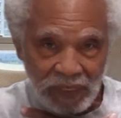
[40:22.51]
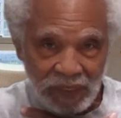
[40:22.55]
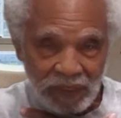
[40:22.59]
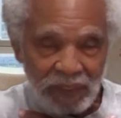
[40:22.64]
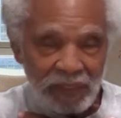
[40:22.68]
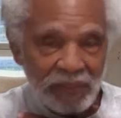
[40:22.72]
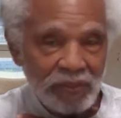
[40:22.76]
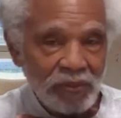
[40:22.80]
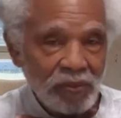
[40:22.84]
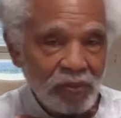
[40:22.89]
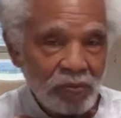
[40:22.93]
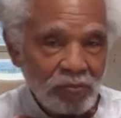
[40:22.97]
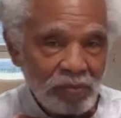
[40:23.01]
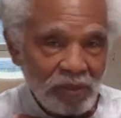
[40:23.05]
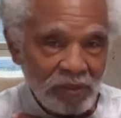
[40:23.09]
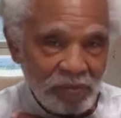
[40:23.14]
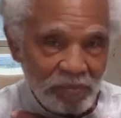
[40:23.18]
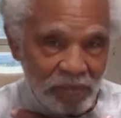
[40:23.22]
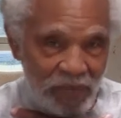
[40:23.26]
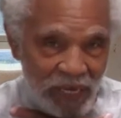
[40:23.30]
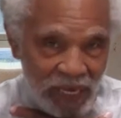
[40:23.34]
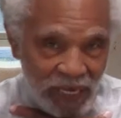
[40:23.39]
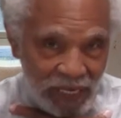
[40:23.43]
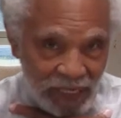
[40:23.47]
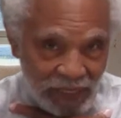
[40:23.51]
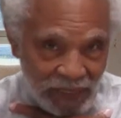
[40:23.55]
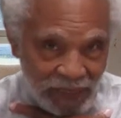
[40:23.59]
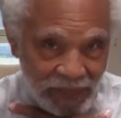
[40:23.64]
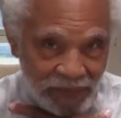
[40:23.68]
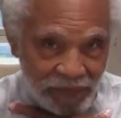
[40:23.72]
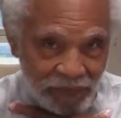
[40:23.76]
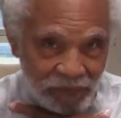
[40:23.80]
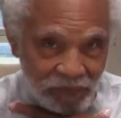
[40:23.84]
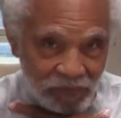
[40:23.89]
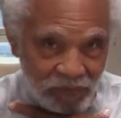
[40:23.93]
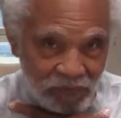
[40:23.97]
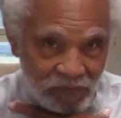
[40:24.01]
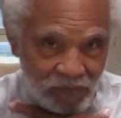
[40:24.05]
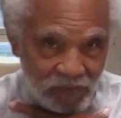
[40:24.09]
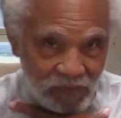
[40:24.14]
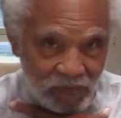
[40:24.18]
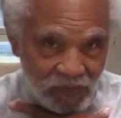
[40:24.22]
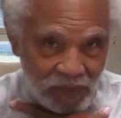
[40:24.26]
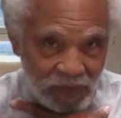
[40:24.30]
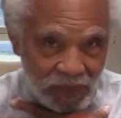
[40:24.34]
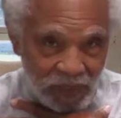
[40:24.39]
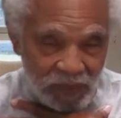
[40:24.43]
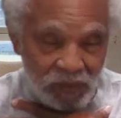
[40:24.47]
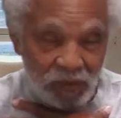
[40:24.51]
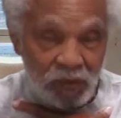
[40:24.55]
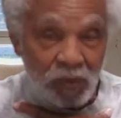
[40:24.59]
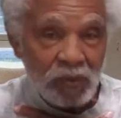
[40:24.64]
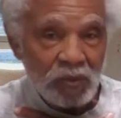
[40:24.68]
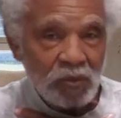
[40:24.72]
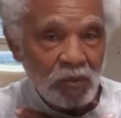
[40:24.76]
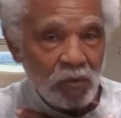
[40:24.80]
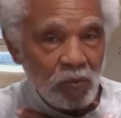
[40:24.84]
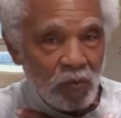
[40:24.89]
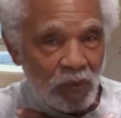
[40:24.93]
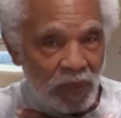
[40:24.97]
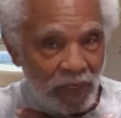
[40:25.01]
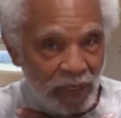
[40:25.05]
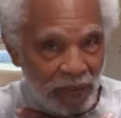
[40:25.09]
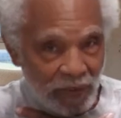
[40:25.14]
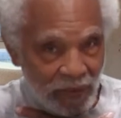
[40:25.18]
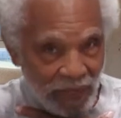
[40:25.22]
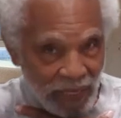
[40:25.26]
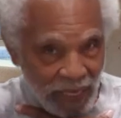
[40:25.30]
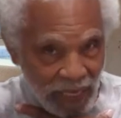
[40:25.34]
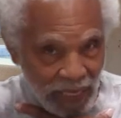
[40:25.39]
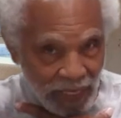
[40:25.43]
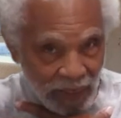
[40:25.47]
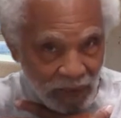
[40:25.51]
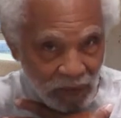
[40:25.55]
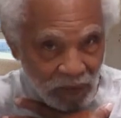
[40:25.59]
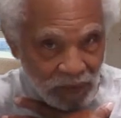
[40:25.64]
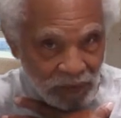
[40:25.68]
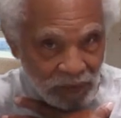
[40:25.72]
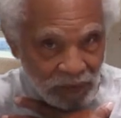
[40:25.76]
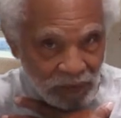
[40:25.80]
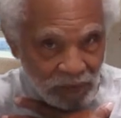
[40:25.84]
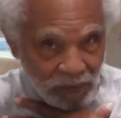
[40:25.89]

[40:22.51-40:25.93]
the human body is going to wear out.